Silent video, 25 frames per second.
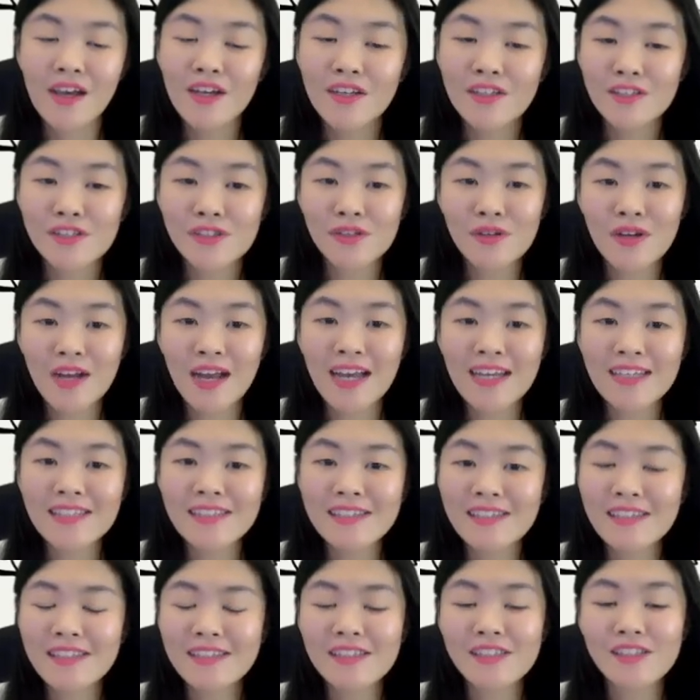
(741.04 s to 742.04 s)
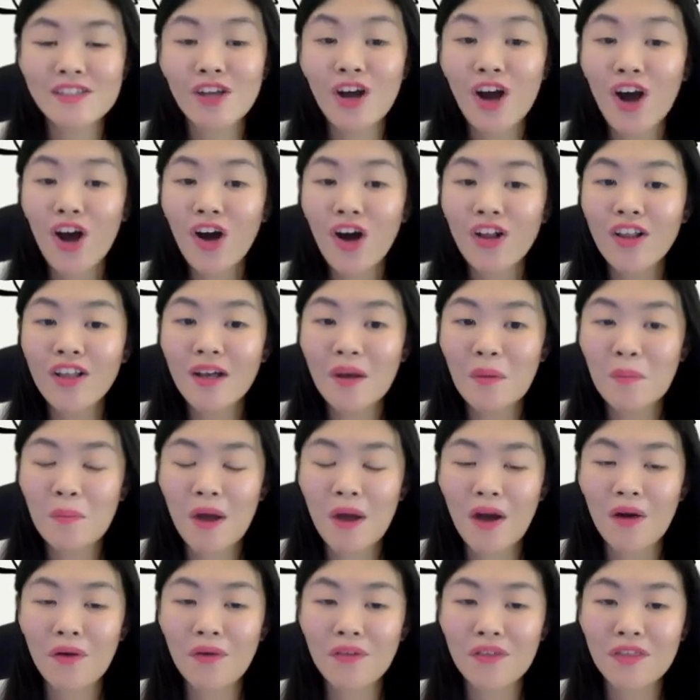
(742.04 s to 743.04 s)
So guys, this is all
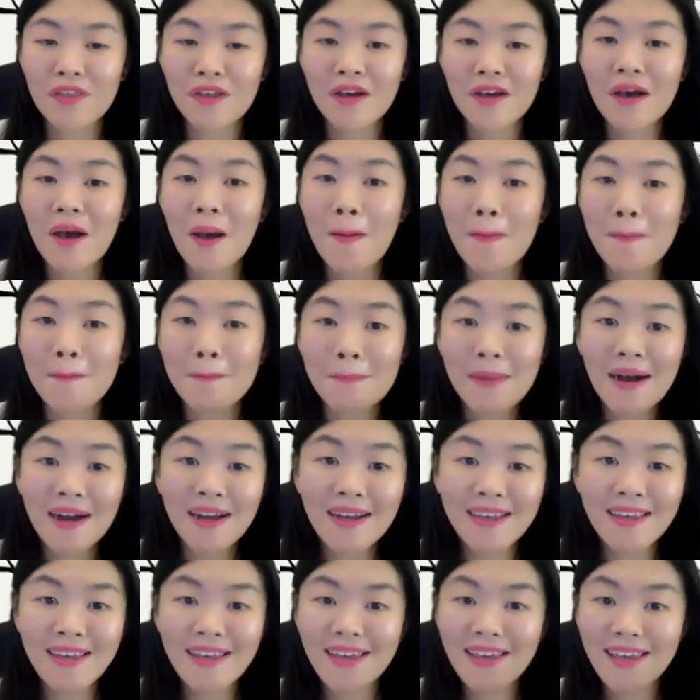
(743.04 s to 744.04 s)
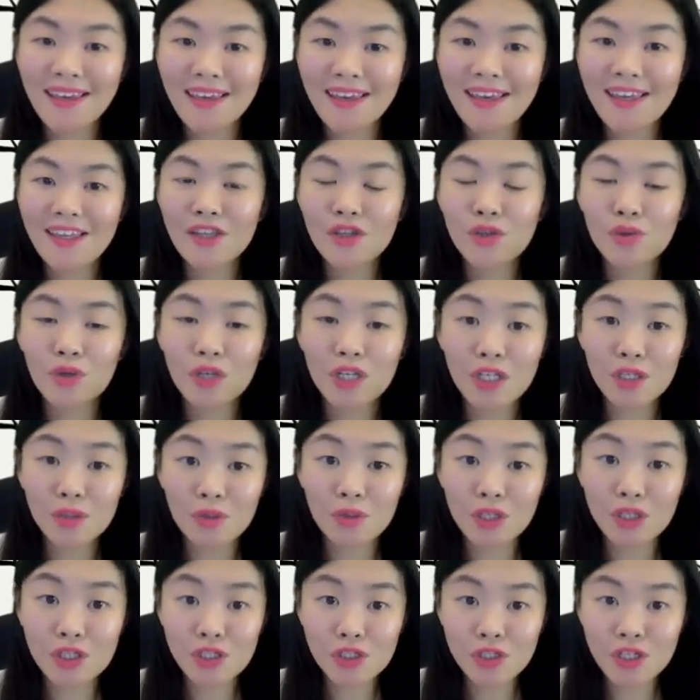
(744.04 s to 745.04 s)
about the monkey in
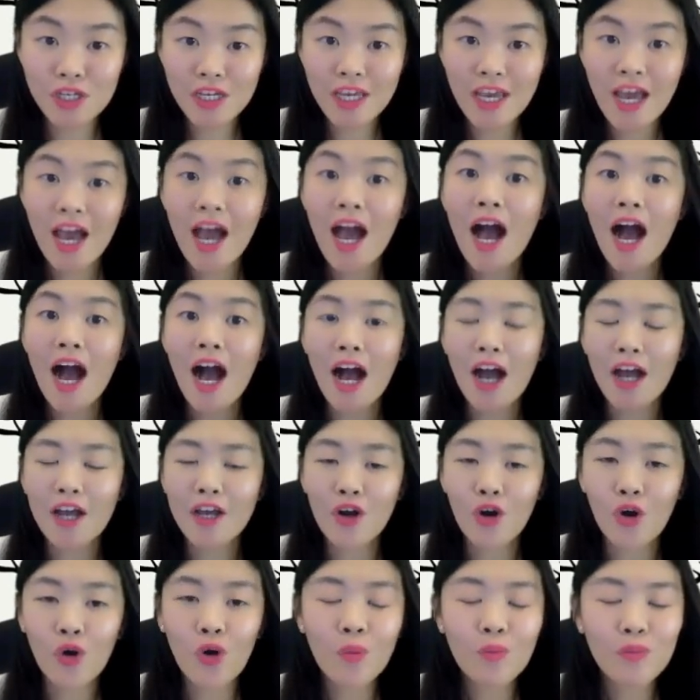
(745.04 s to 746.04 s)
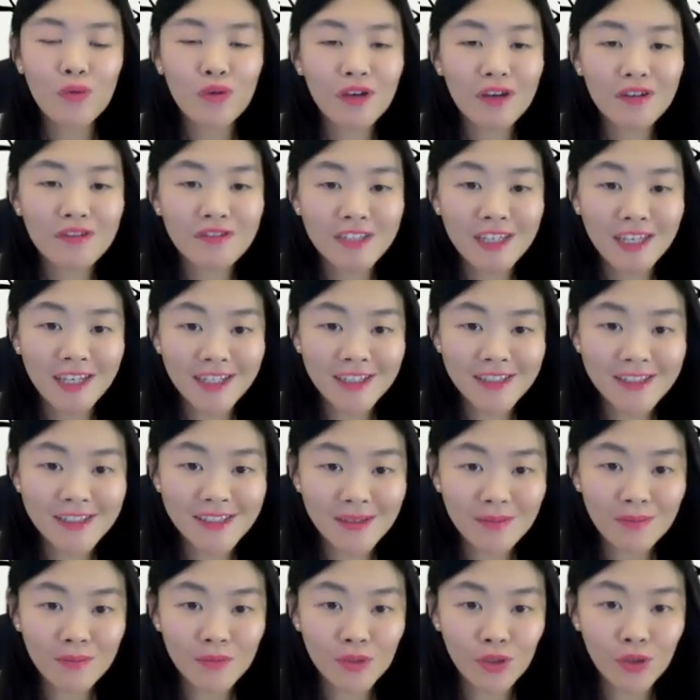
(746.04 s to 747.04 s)
2023. I hope you have taken
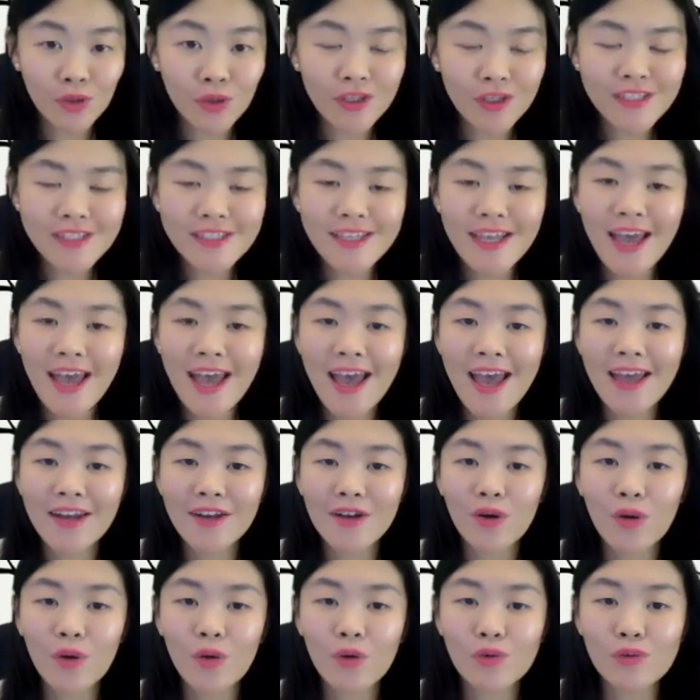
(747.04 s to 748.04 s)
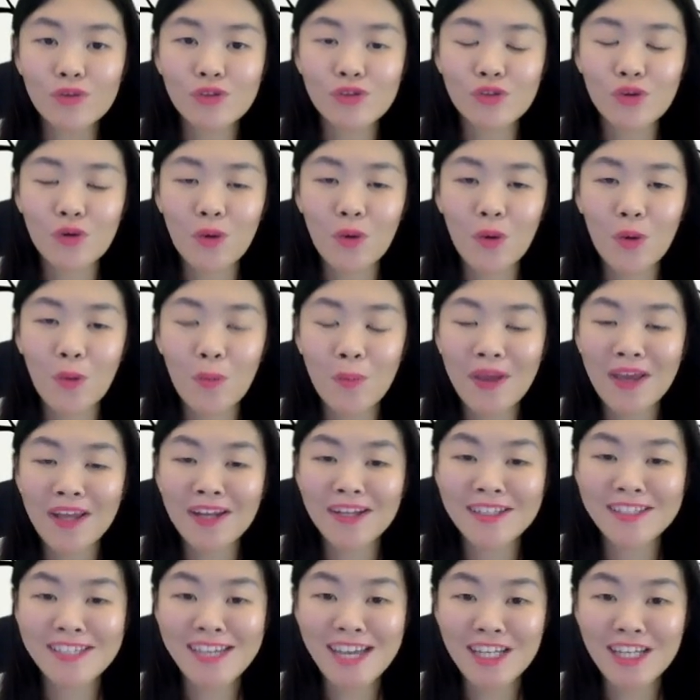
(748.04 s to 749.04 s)
some notes and also paid
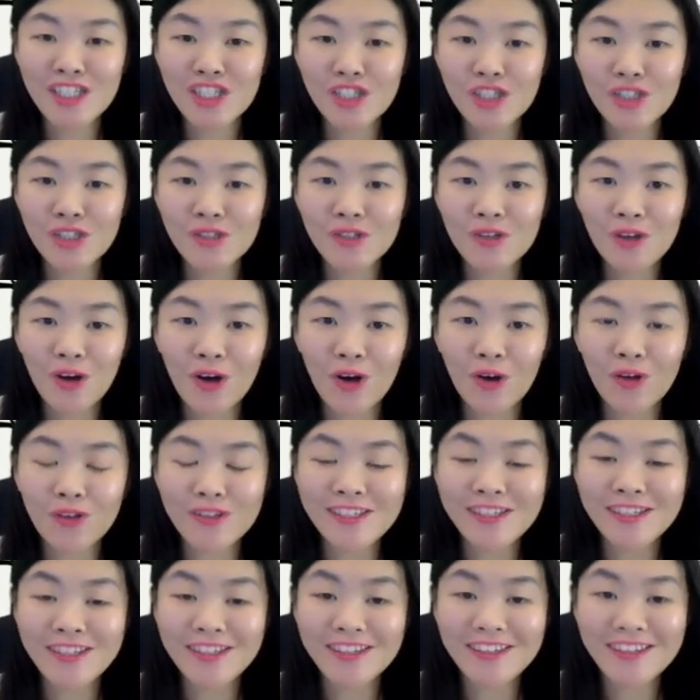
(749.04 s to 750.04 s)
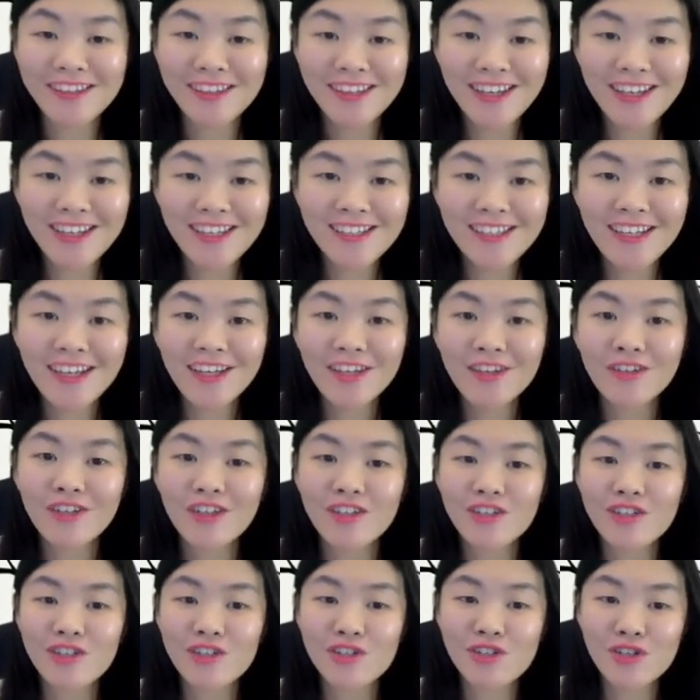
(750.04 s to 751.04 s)
attention on certain things that you
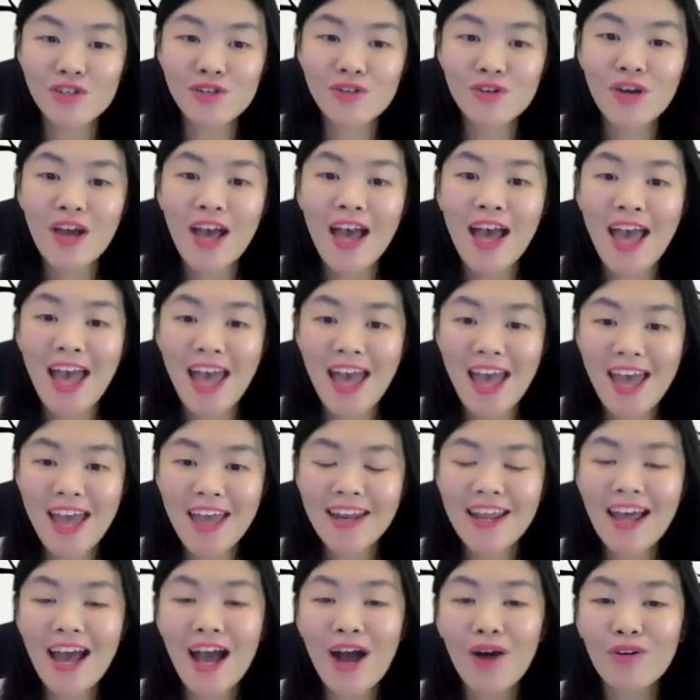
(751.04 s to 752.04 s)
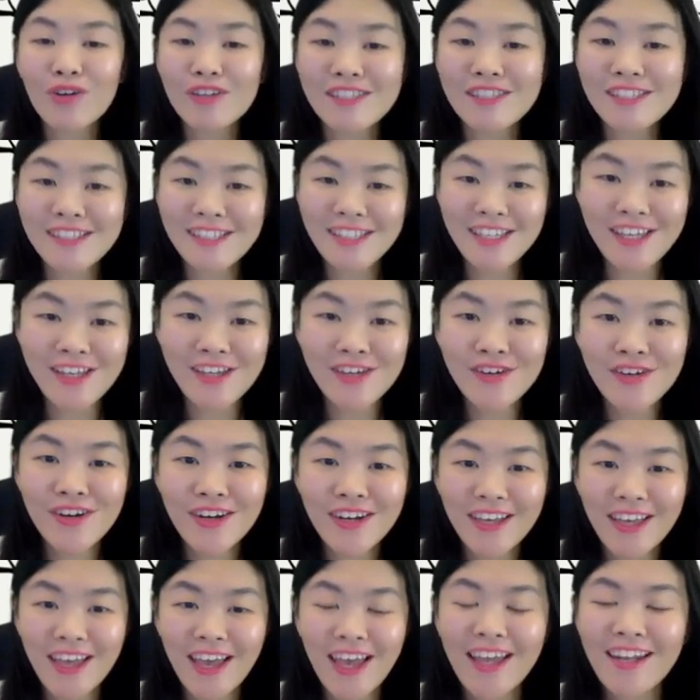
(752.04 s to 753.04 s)
need to do. And I will see you
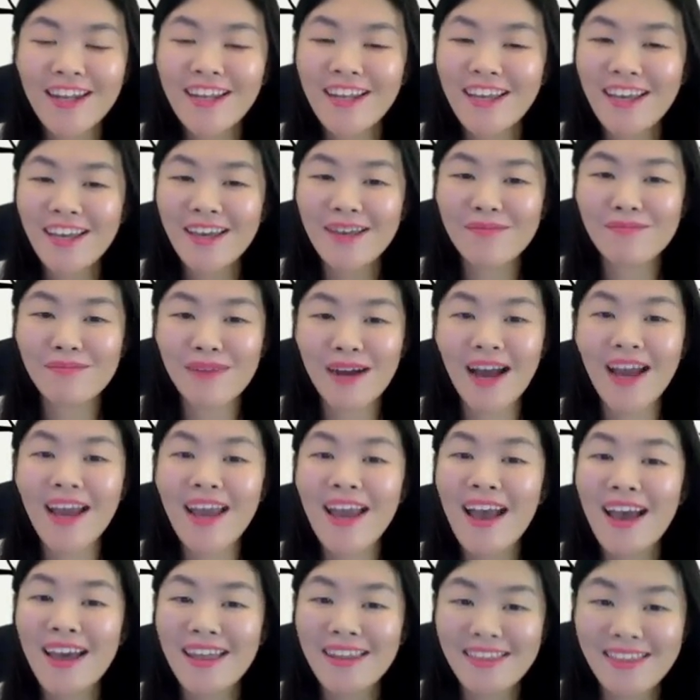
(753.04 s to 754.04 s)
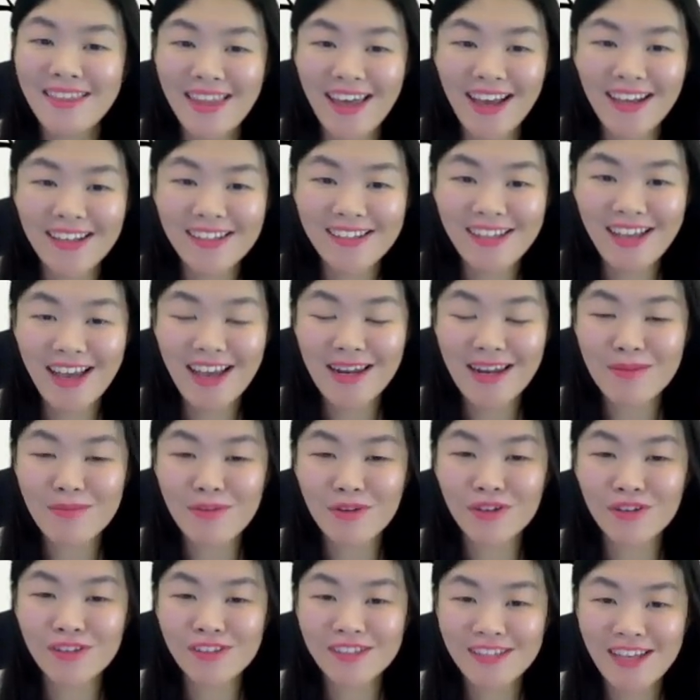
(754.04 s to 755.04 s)
again in my next
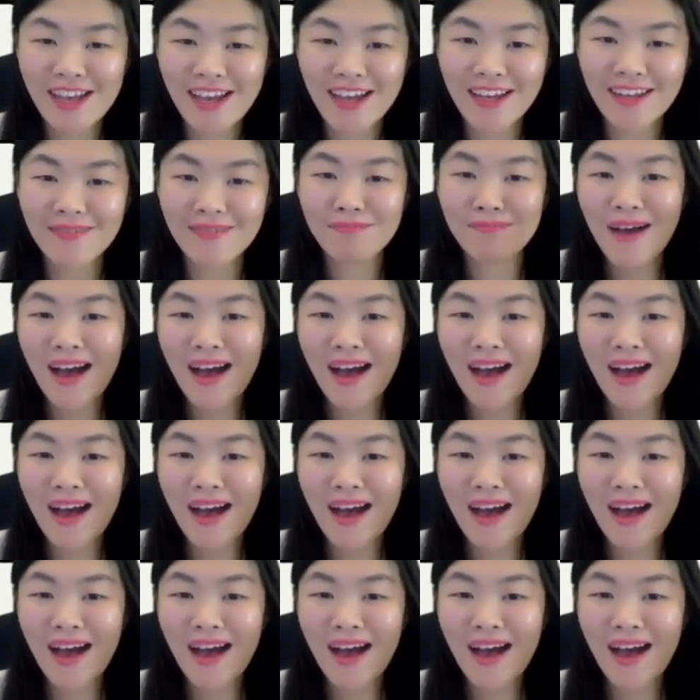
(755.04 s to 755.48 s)
animal sign.